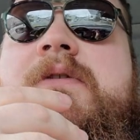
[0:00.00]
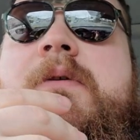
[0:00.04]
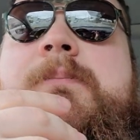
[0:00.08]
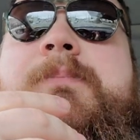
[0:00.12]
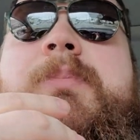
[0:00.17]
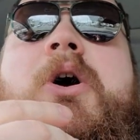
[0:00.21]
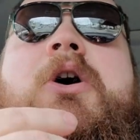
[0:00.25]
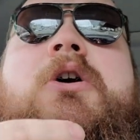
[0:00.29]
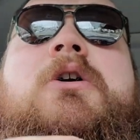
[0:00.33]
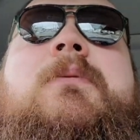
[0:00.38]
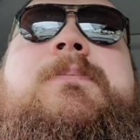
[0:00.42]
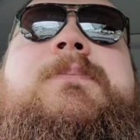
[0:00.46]
the
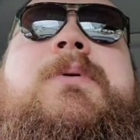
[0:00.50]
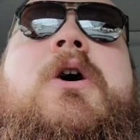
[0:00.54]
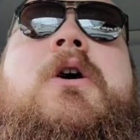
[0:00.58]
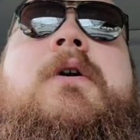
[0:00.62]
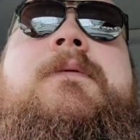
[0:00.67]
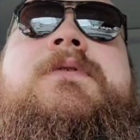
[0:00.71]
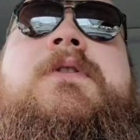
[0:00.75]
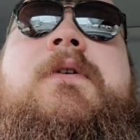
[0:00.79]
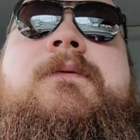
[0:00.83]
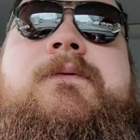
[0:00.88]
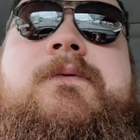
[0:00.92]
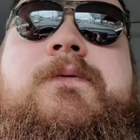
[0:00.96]
bar up
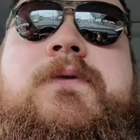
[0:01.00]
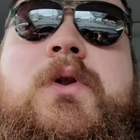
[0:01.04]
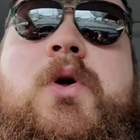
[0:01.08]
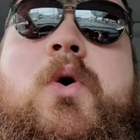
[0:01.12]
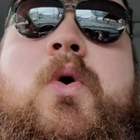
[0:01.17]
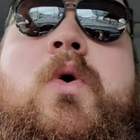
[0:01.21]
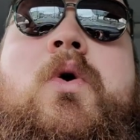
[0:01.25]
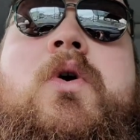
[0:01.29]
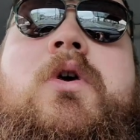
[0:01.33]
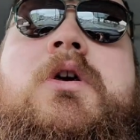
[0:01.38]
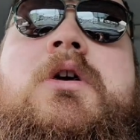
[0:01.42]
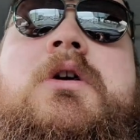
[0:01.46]
off the
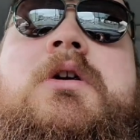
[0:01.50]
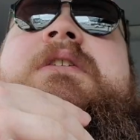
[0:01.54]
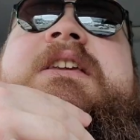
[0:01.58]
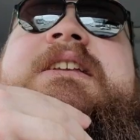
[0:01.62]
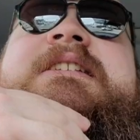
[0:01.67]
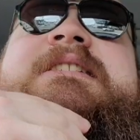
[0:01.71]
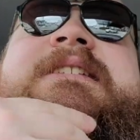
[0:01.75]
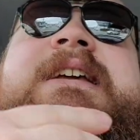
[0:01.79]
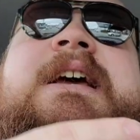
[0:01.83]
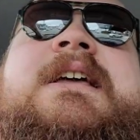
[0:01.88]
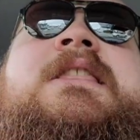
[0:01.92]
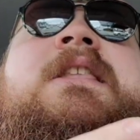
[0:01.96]
floor. The
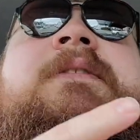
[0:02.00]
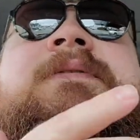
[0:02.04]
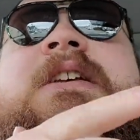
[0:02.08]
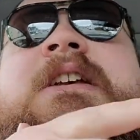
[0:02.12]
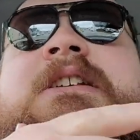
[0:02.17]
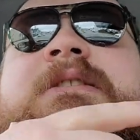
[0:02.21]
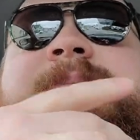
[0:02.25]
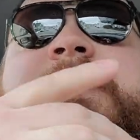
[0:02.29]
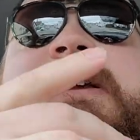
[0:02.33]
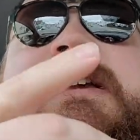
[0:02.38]
deadlift has